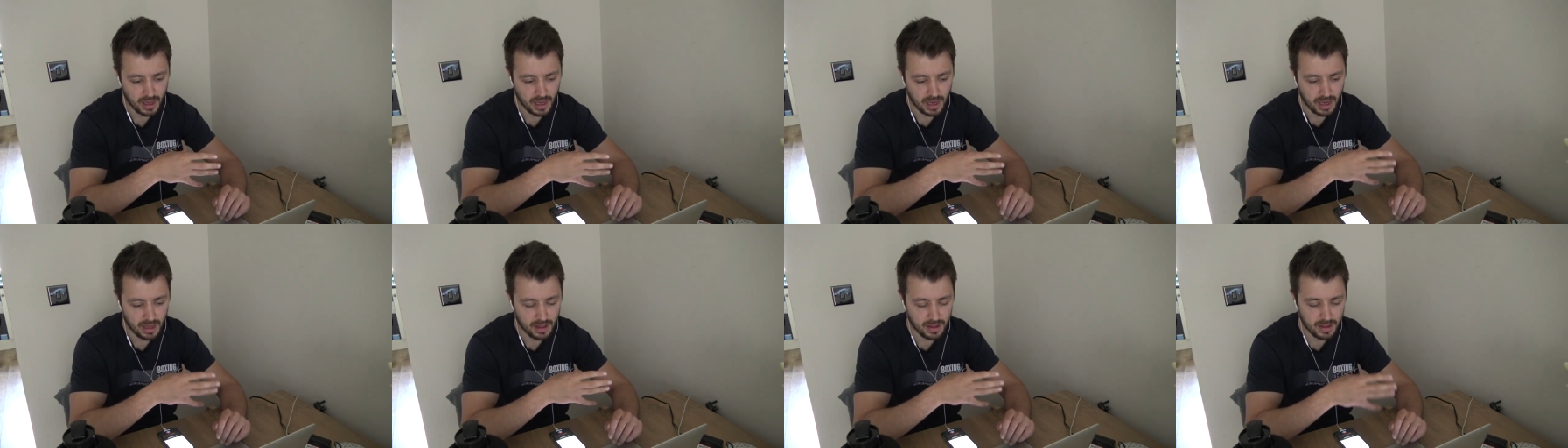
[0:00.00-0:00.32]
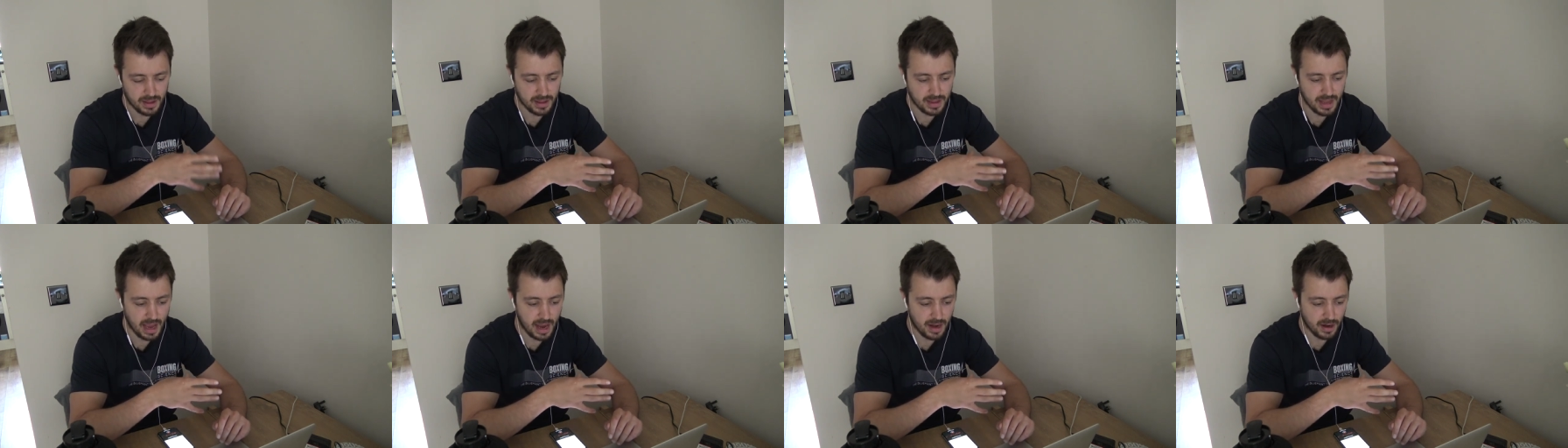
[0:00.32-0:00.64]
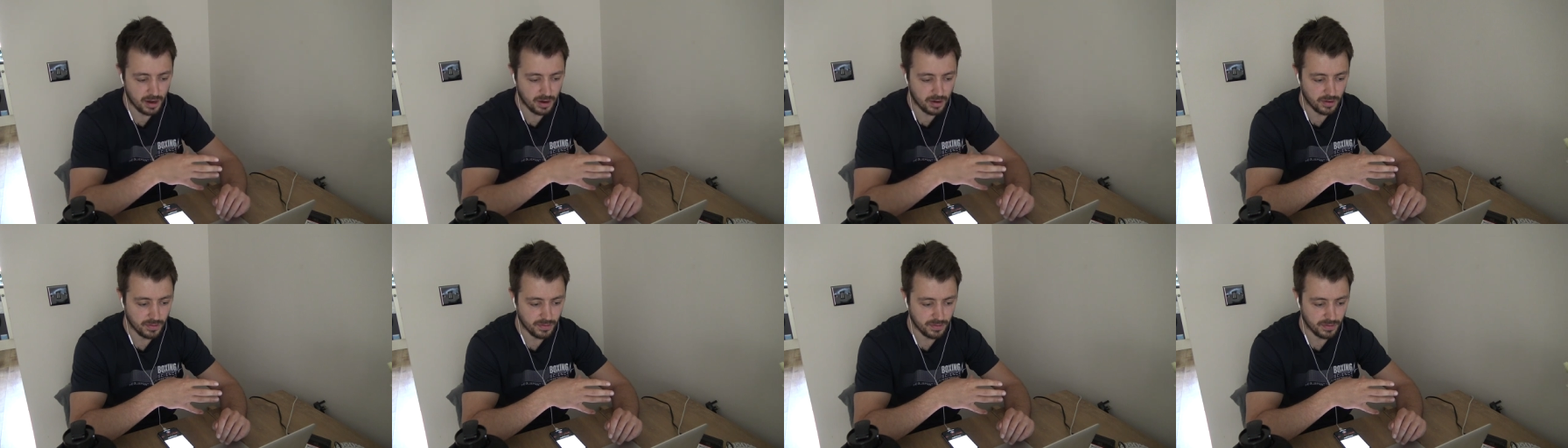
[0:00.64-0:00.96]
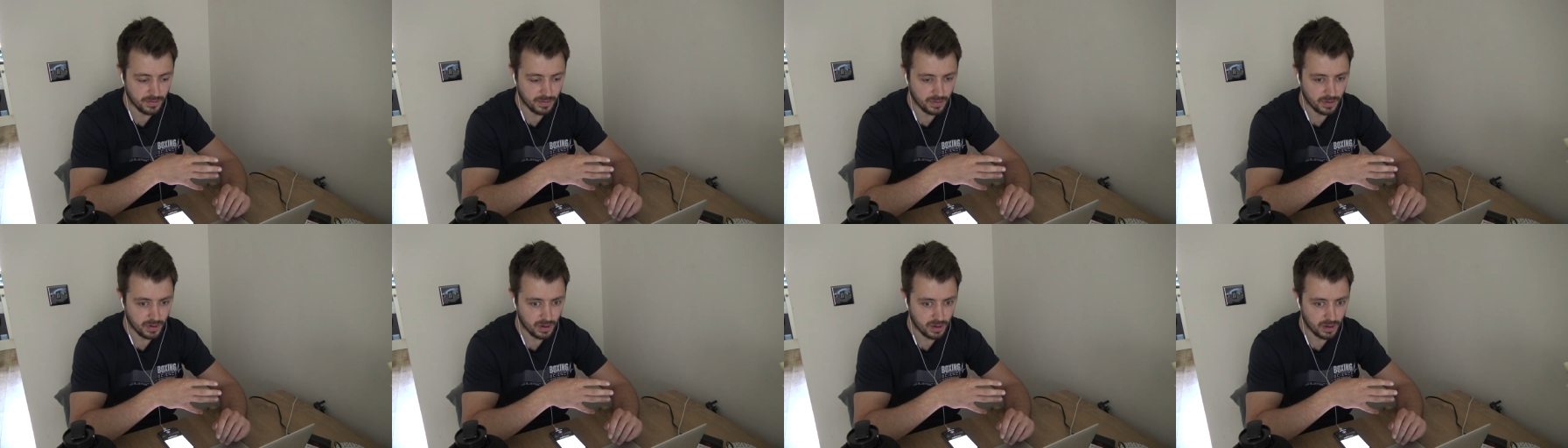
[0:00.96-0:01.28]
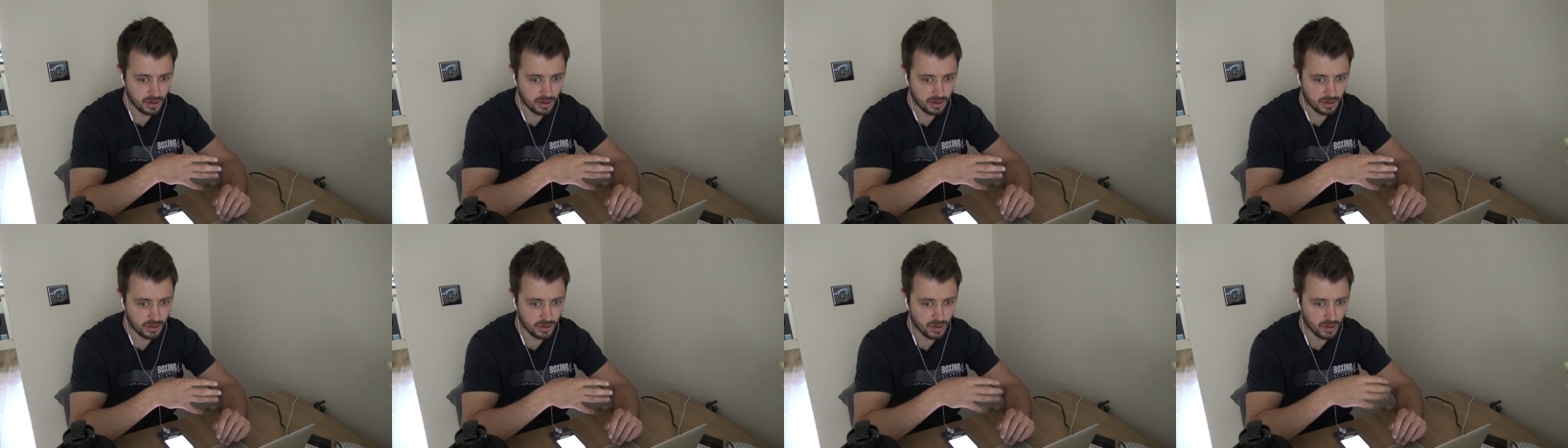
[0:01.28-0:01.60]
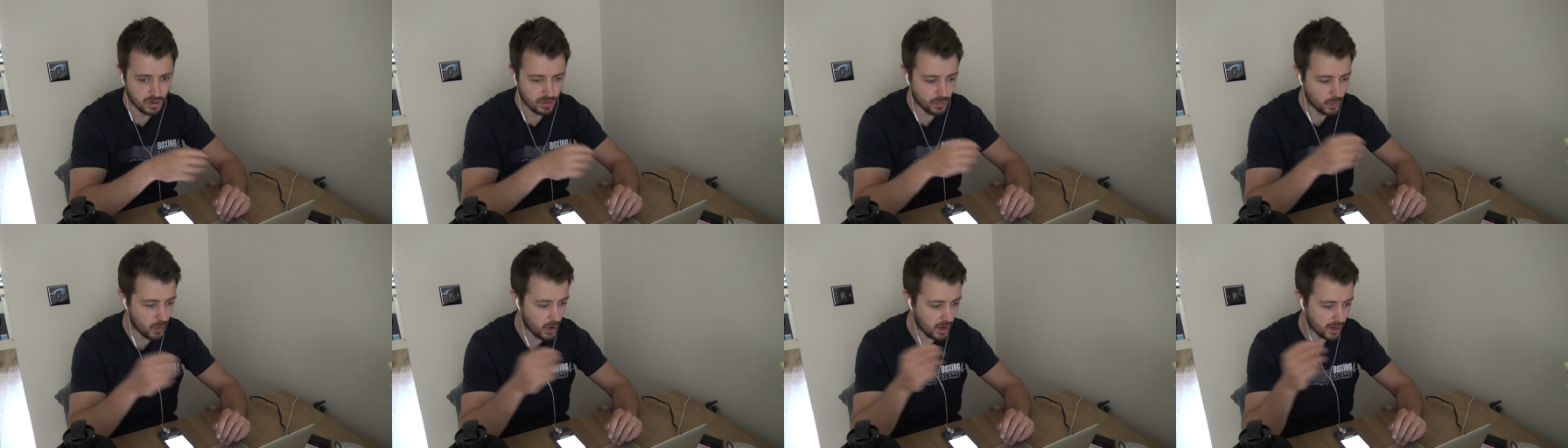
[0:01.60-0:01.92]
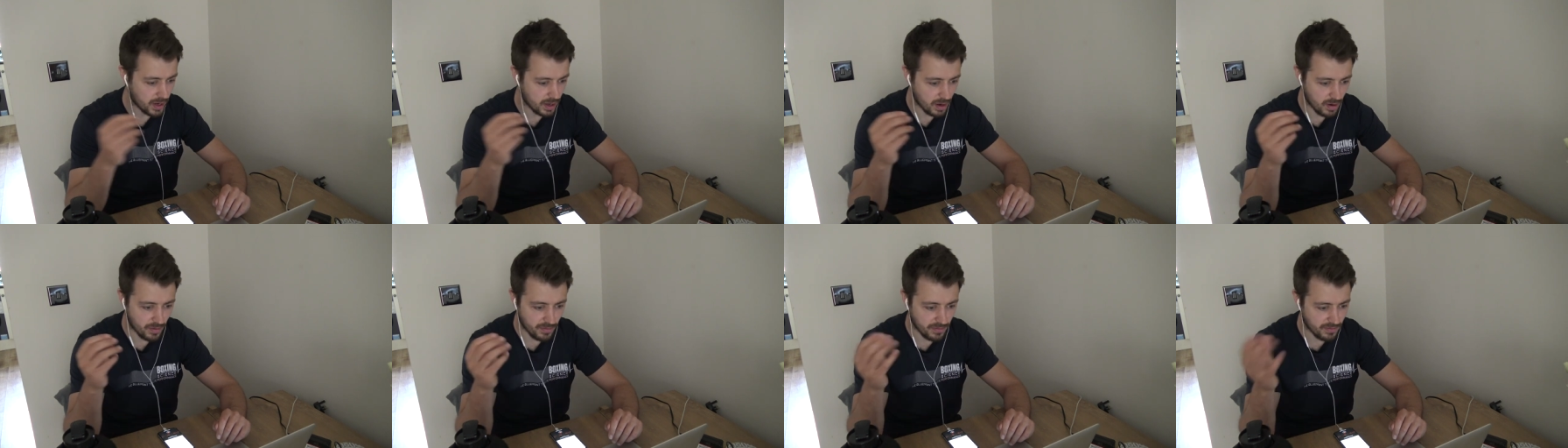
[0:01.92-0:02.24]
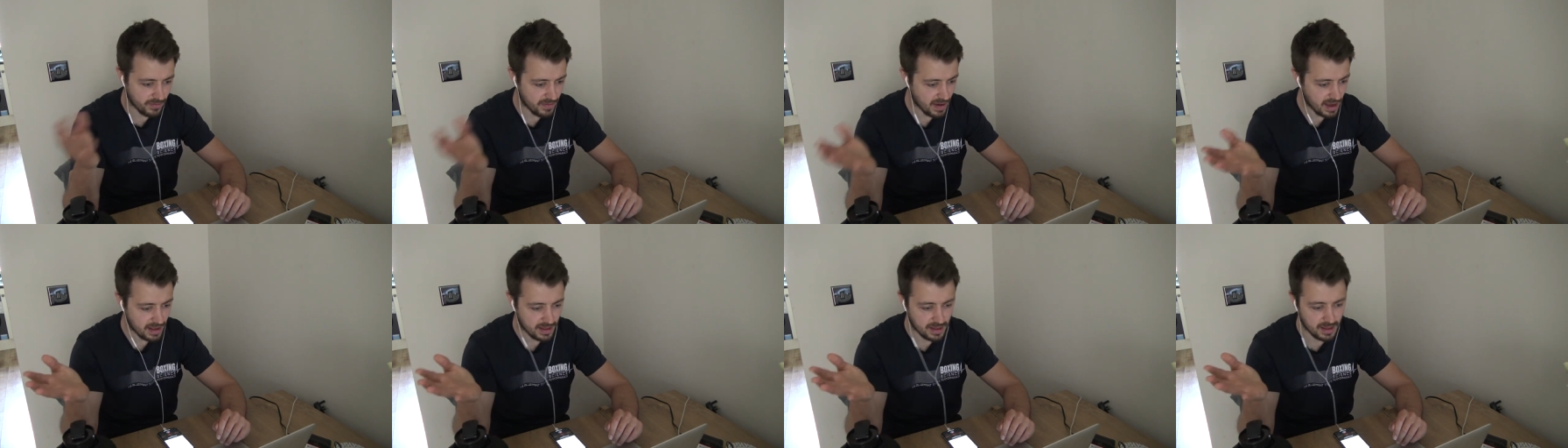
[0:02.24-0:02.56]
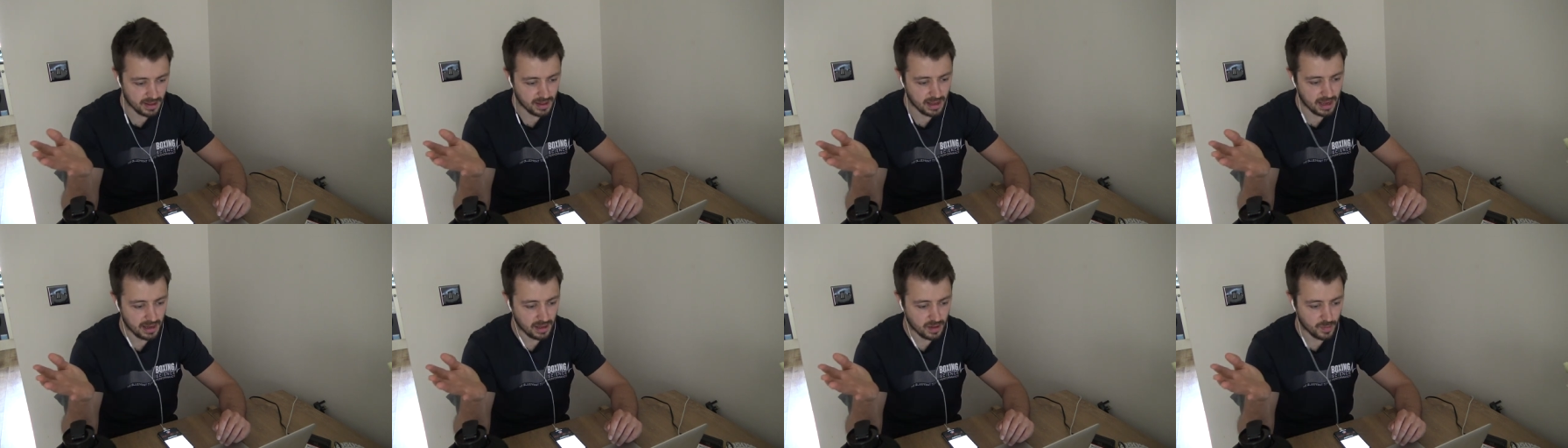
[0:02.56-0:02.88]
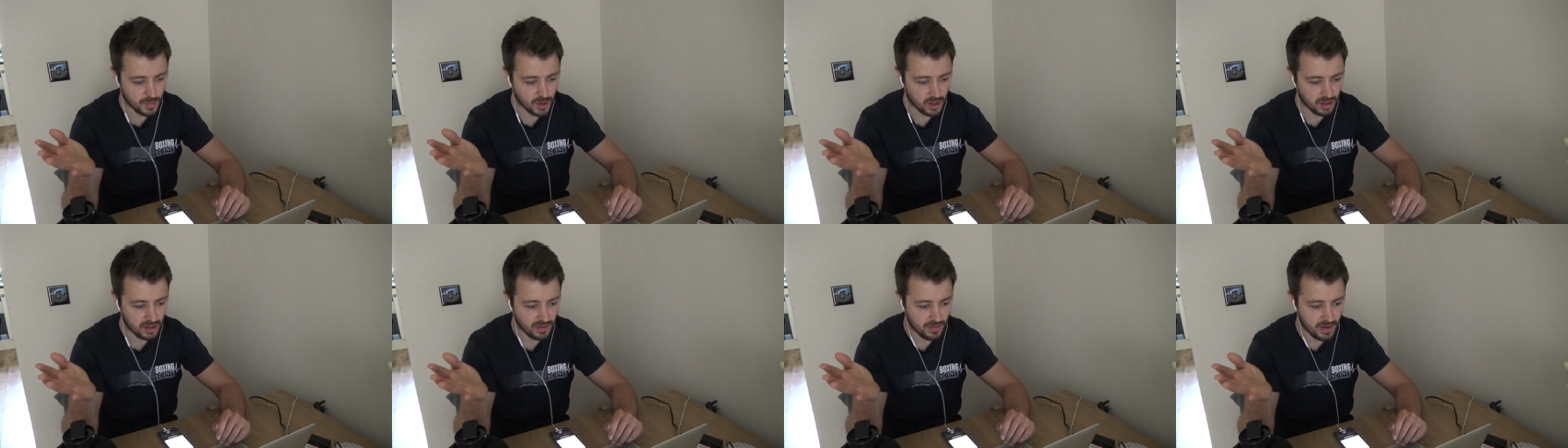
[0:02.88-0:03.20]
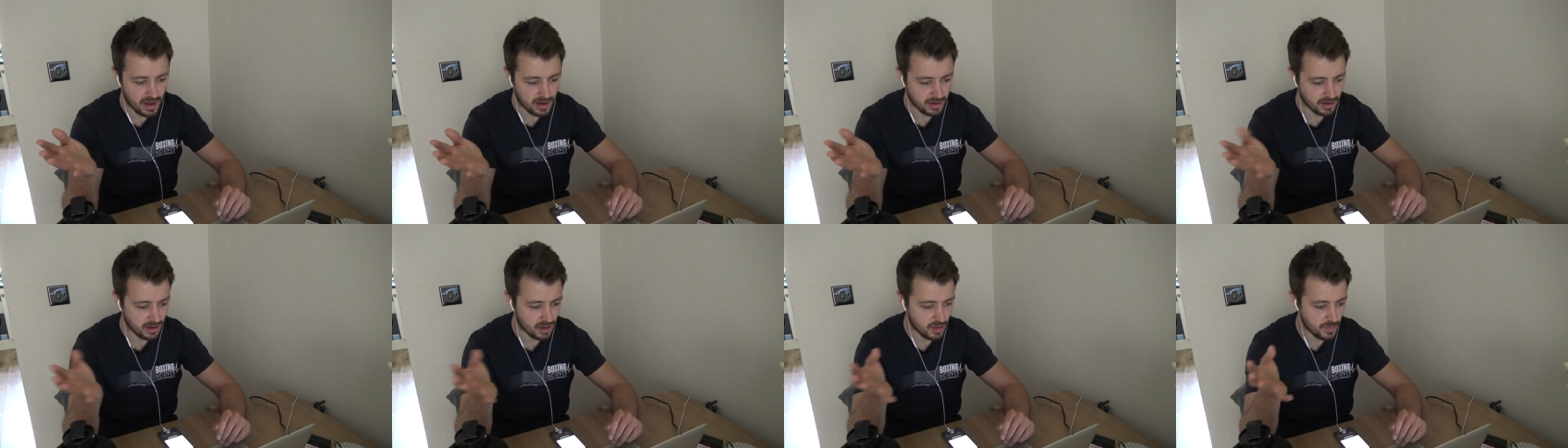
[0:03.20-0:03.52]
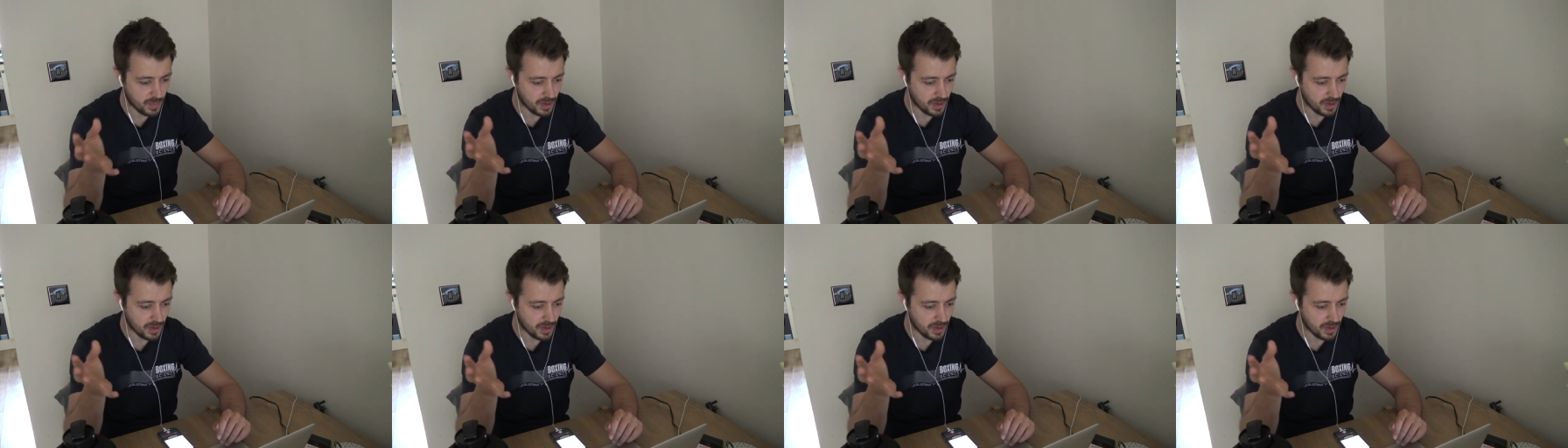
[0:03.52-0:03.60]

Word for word: instead of just working on fast explosive actions?